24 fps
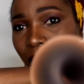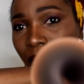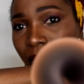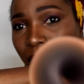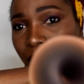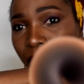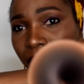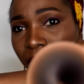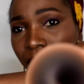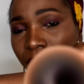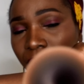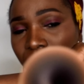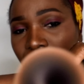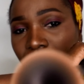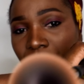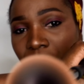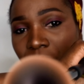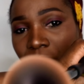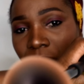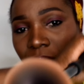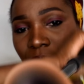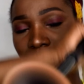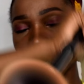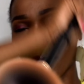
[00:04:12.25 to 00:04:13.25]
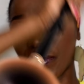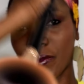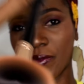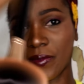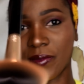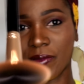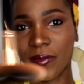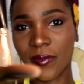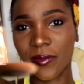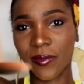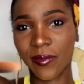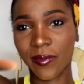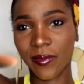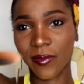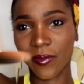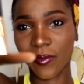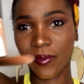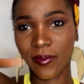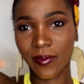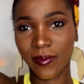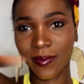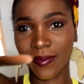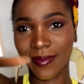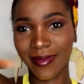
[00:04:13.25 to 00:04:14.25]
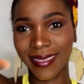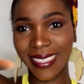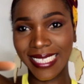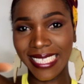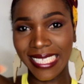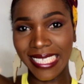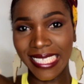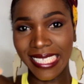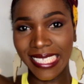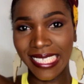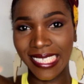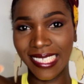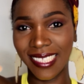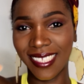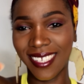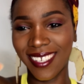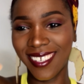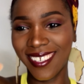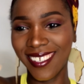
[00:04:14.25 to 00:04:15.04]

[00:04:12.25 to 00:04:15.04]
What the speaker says: [no speech]